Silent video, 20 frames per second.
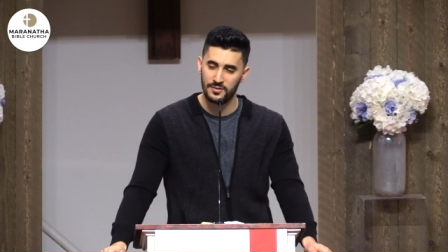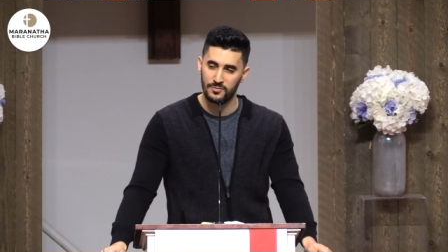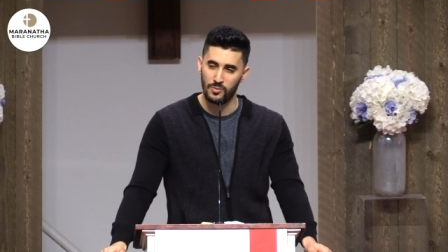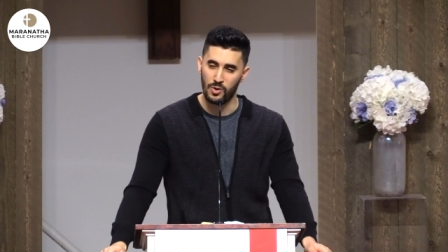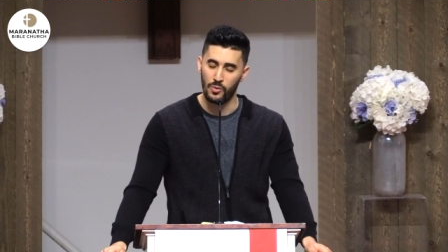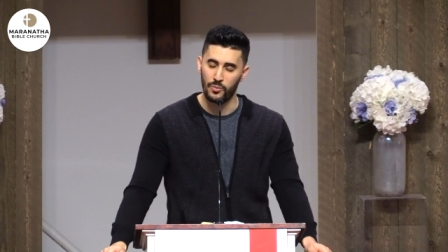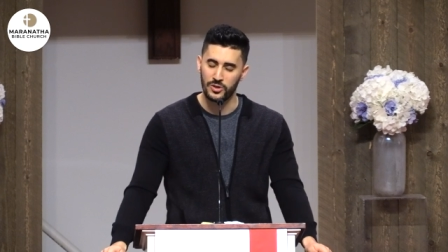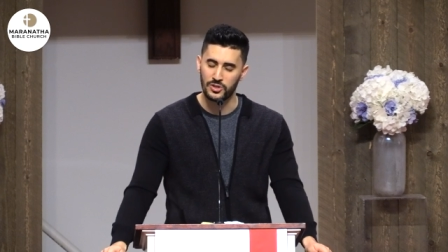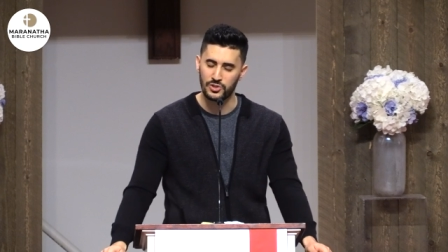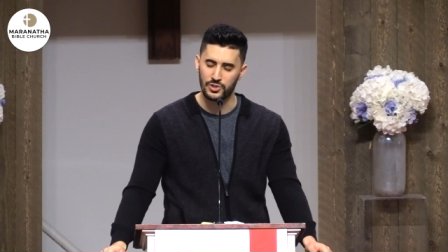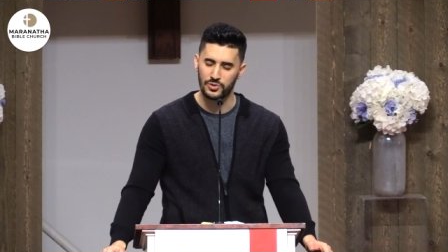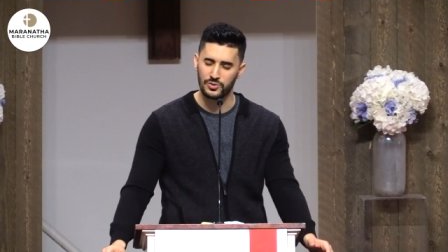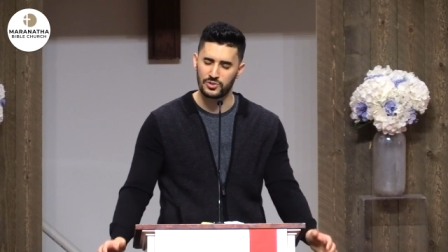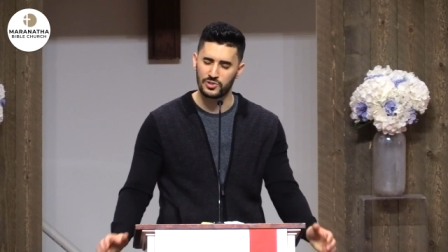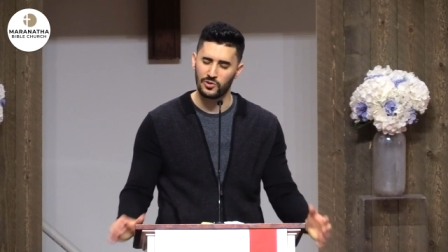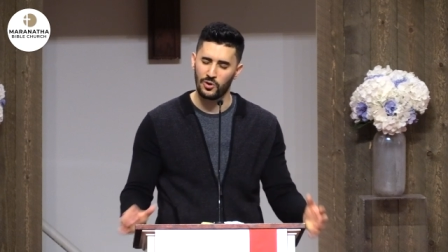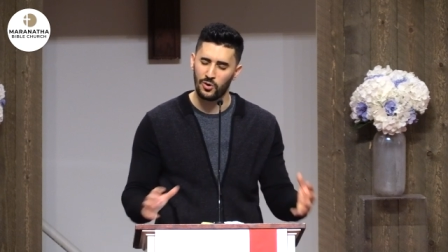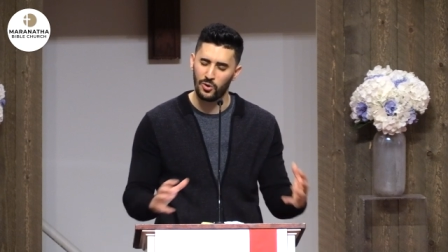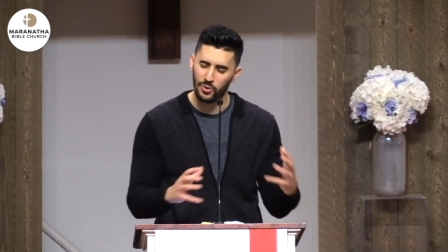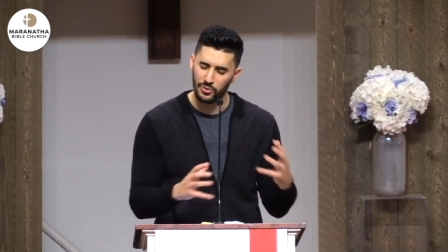When we
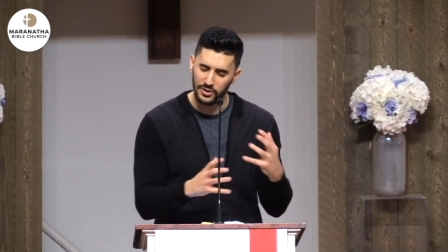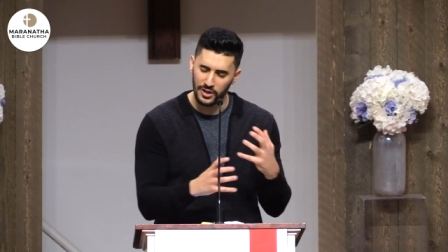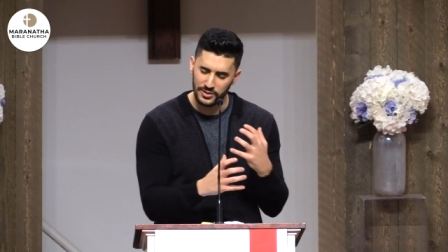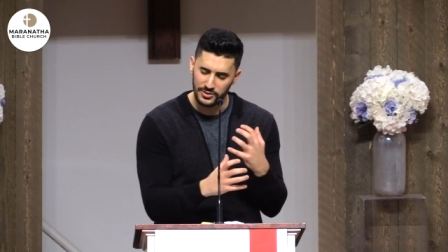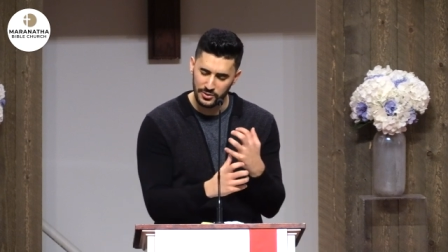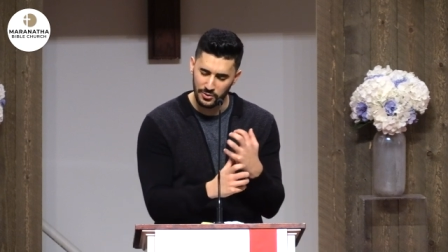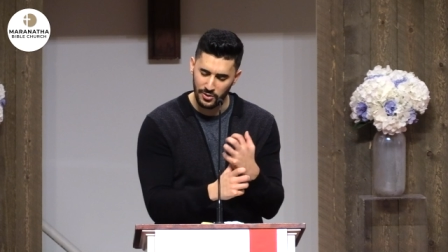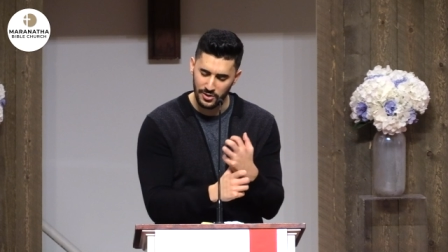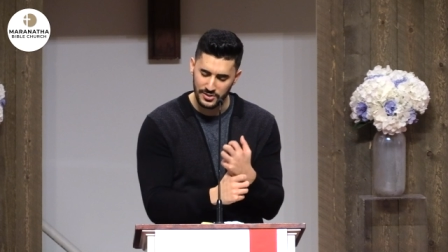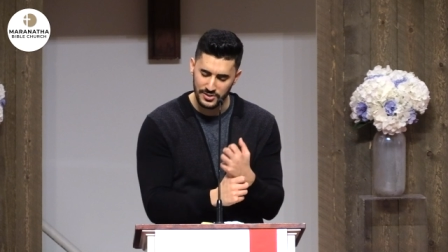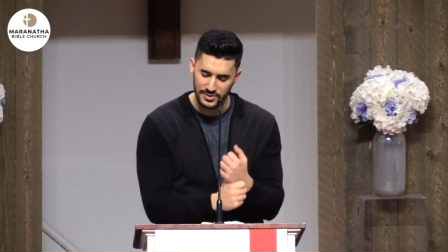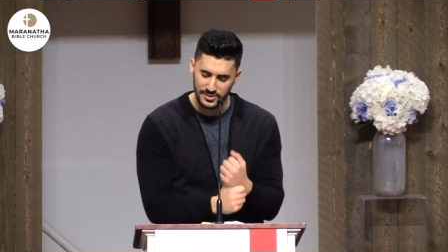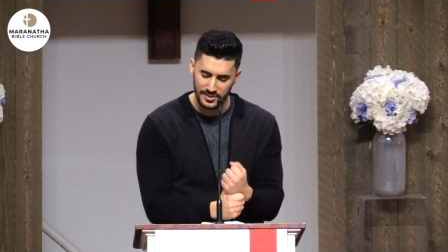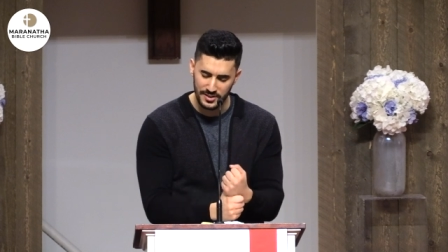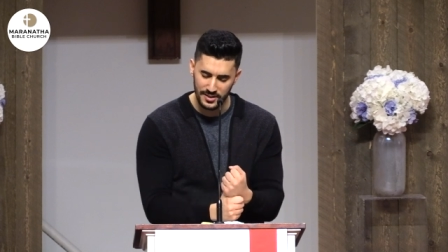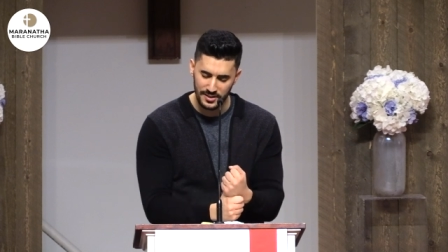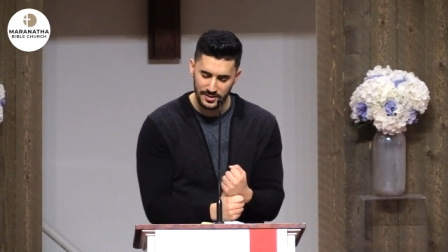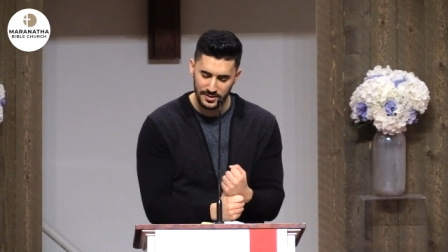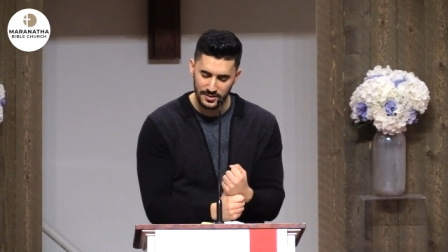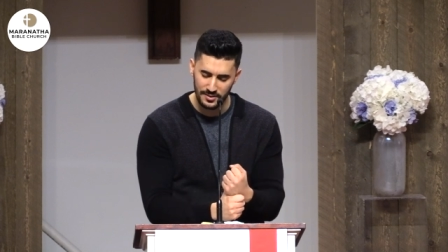choose to hold on to our
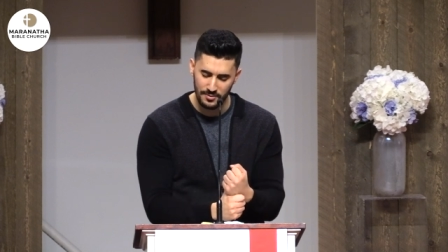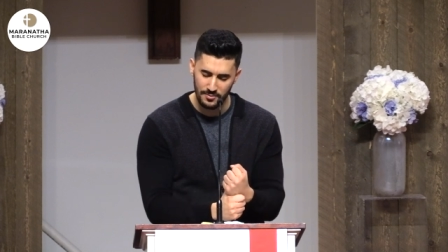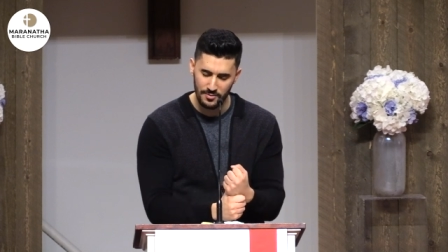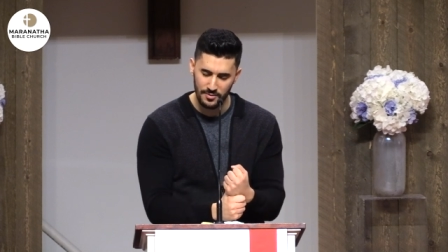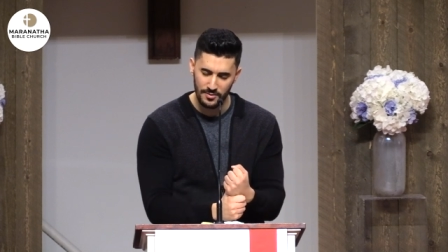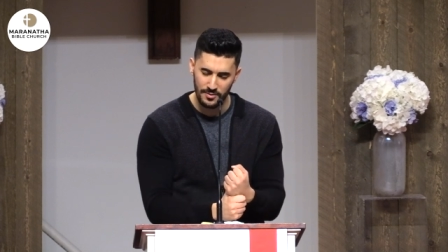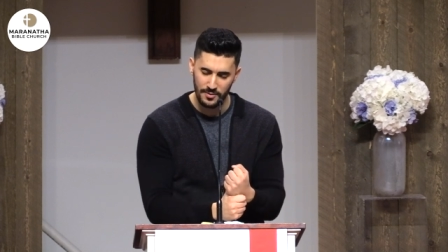sin,